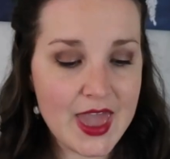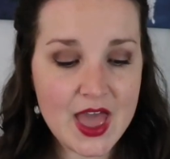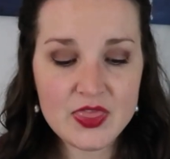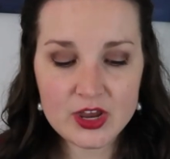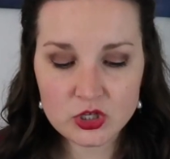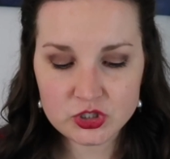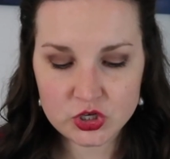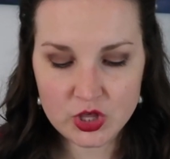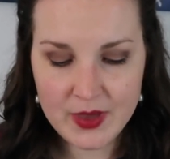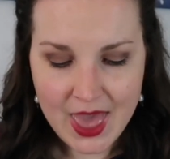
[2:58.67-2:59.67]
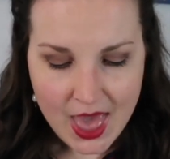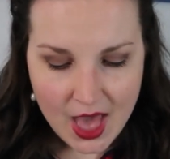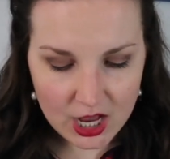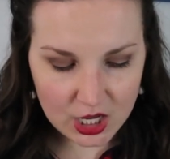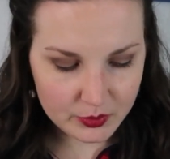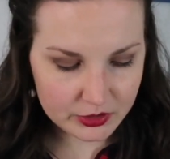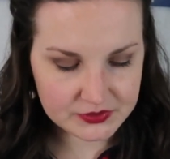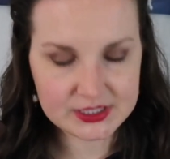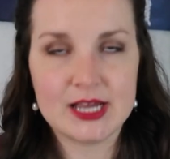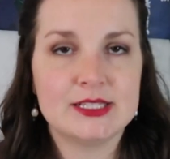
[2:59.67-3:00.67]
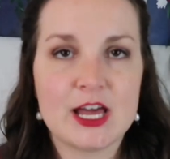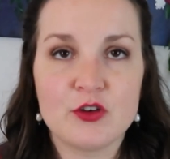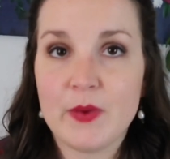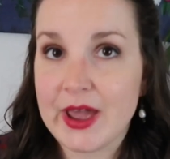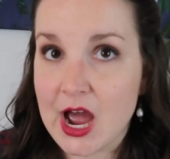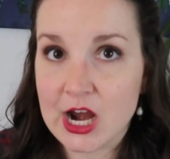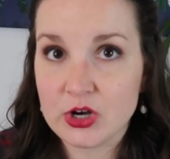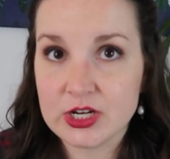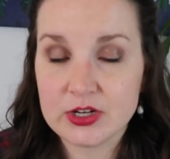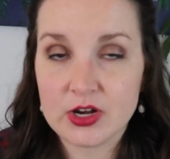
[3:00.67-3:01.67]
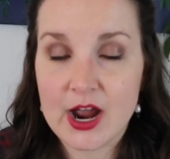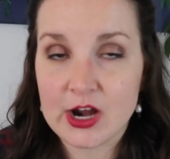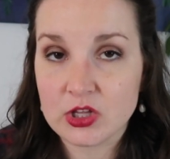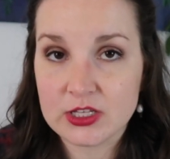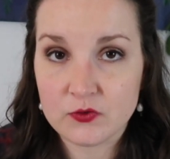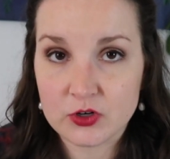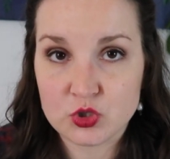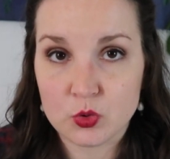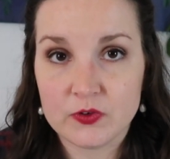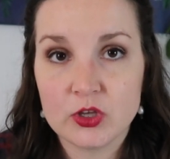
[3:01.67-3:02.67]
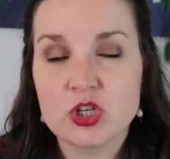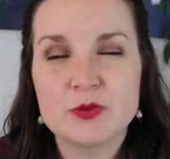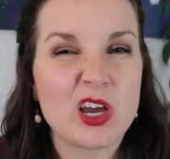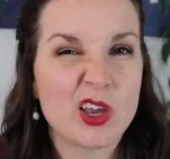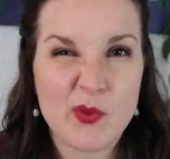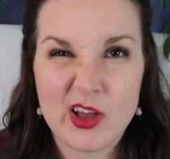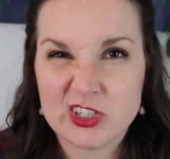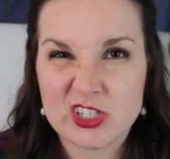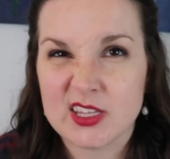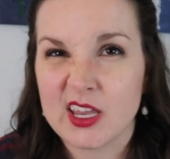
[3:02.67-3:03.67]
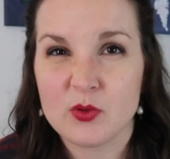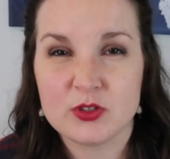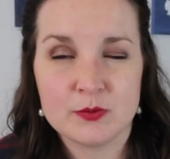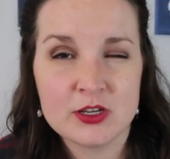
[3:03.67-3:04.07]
And then I'll show them a couple of slides out of my Ireland virtual field trip, talking about just like some